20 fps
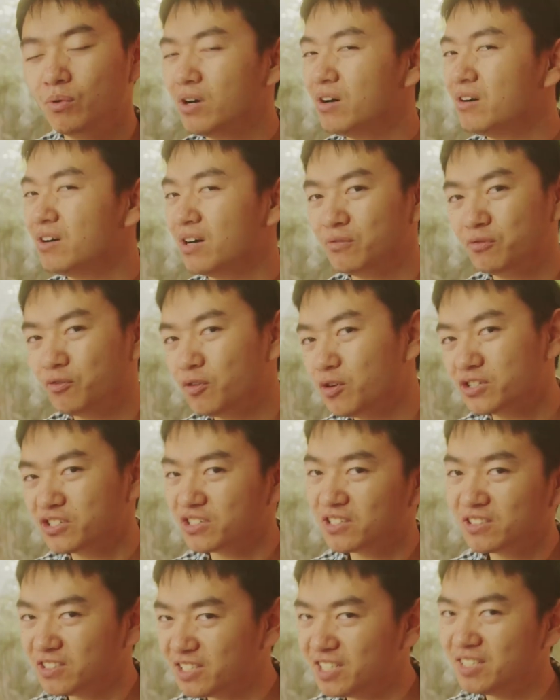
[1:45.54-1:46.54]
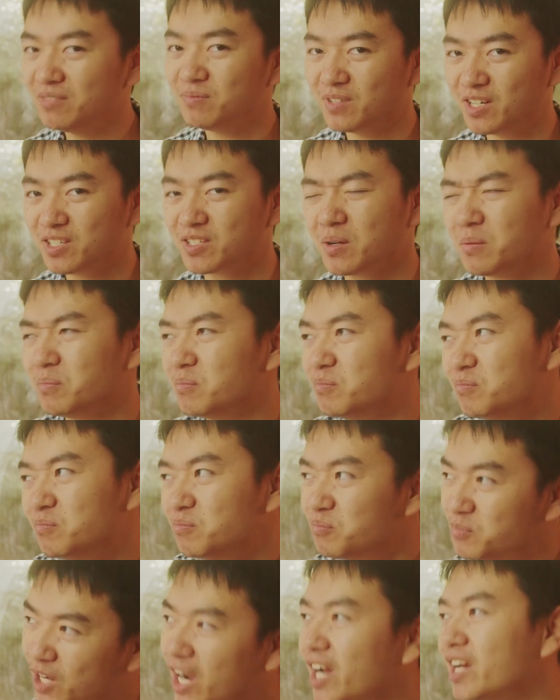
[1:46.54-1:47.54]
Well, unfortunately, that's a
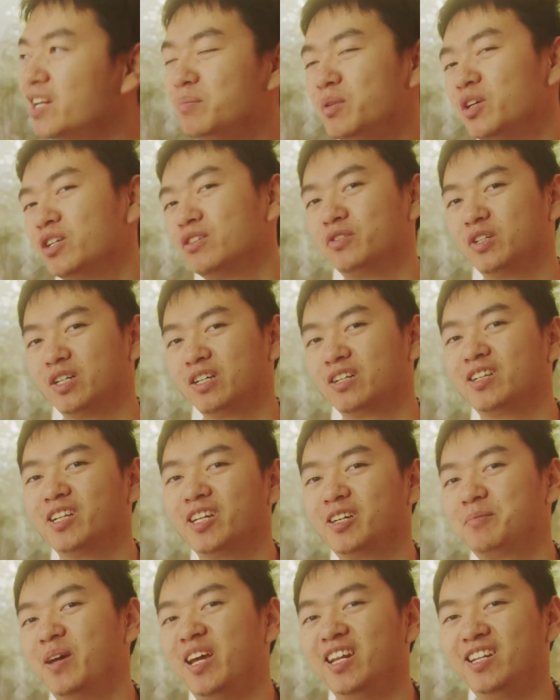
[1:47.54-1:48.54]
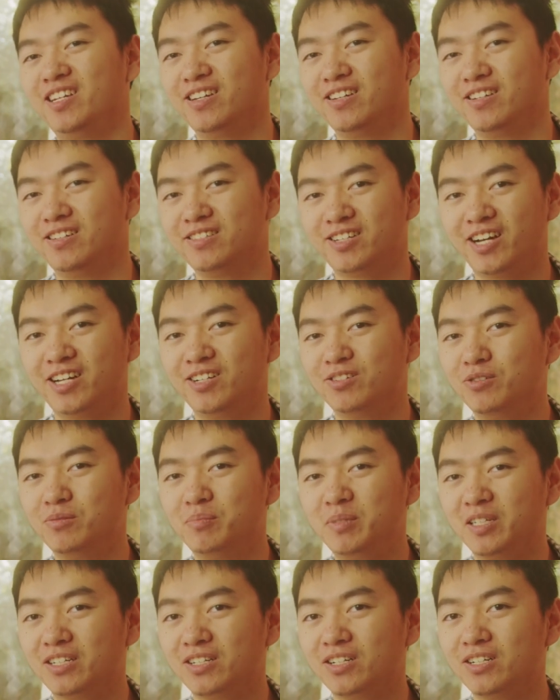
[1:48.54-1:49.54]
tiny bit of a clickbaity title,
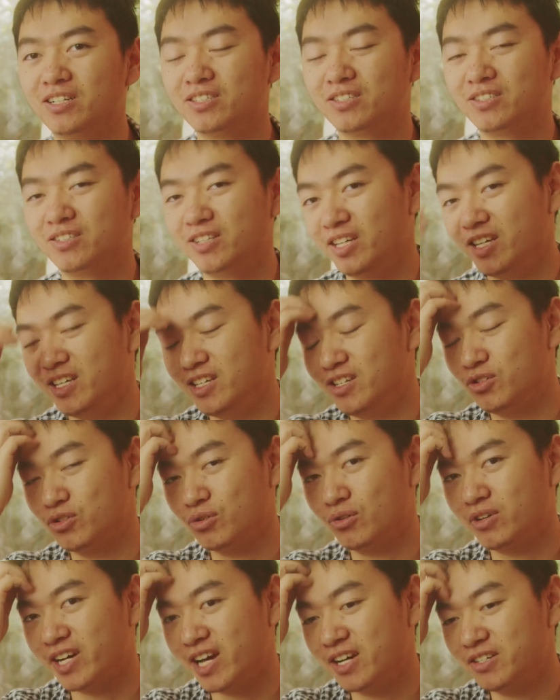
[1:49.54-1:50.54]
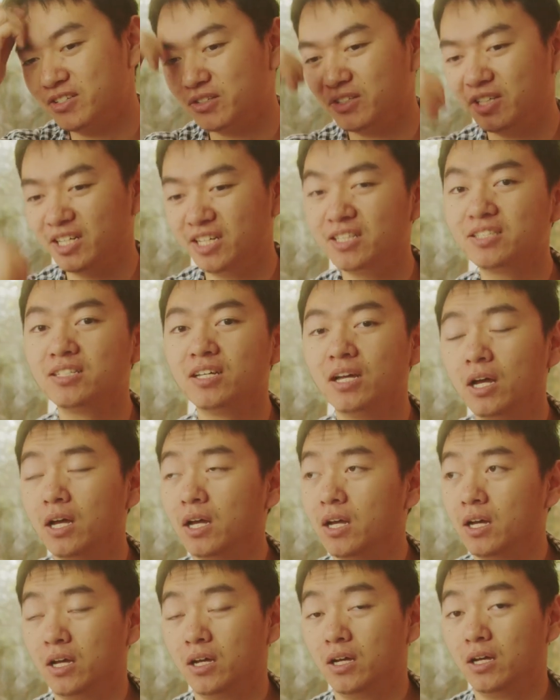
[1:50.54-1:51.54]
because the short answer is
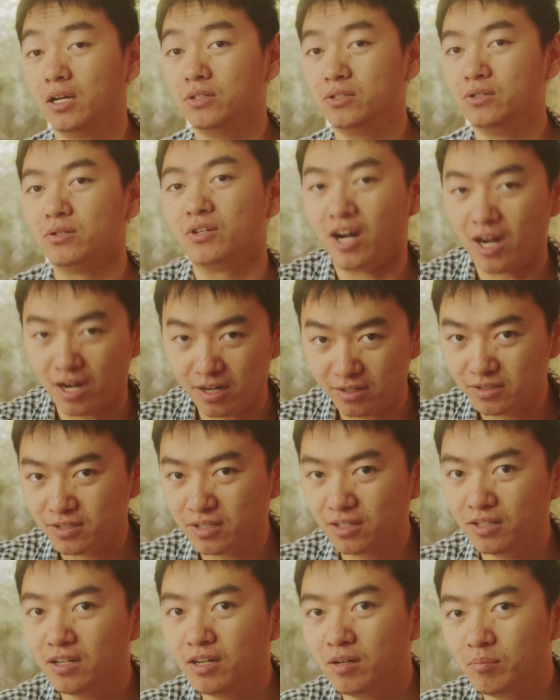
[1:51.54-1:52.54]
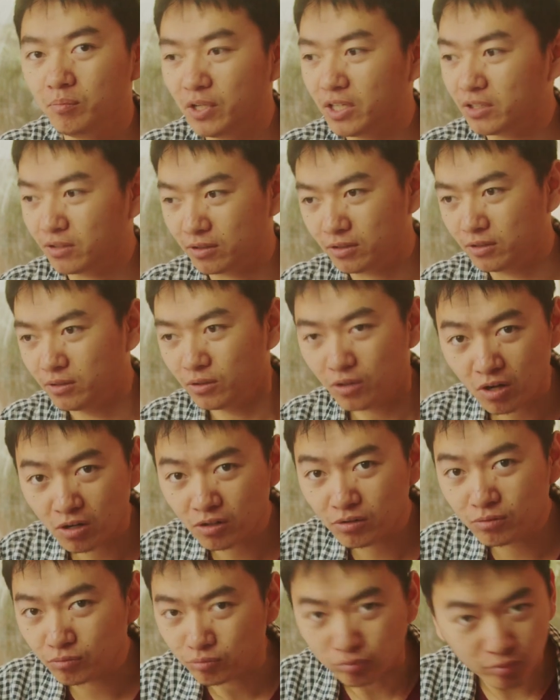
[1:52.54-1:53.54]
you can't, but the
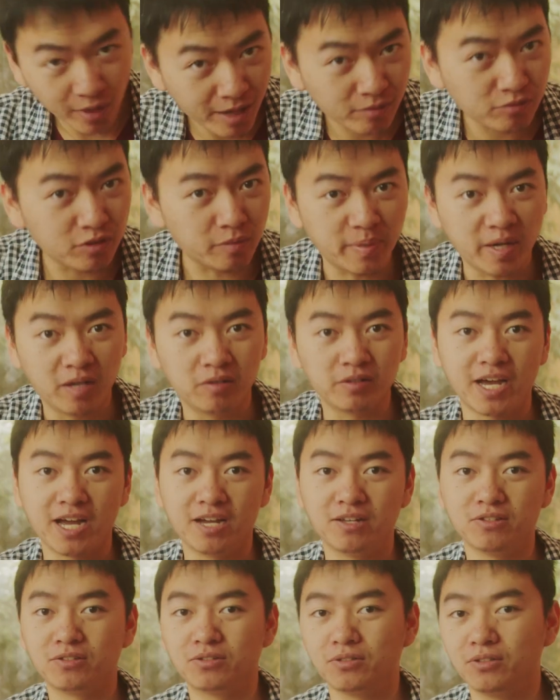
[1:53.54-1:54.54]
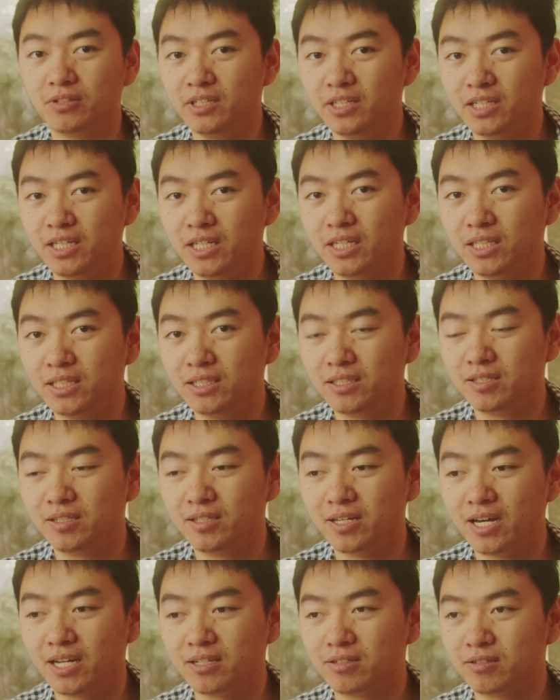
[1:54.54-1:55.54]
long roundabout answer is
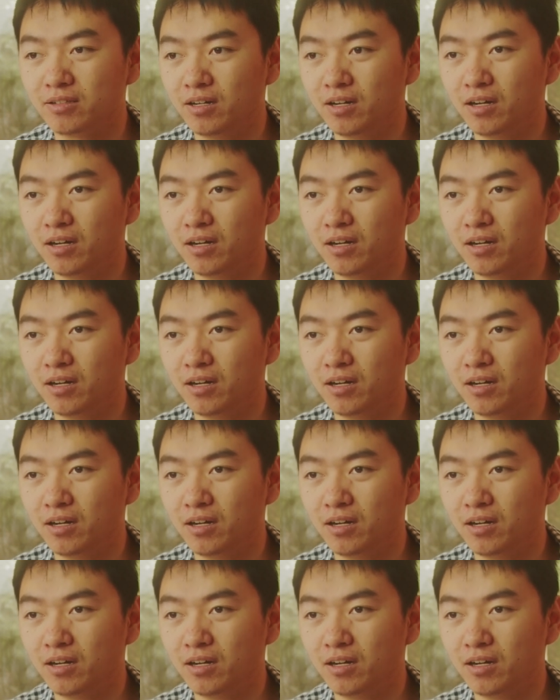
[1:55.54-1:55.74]
that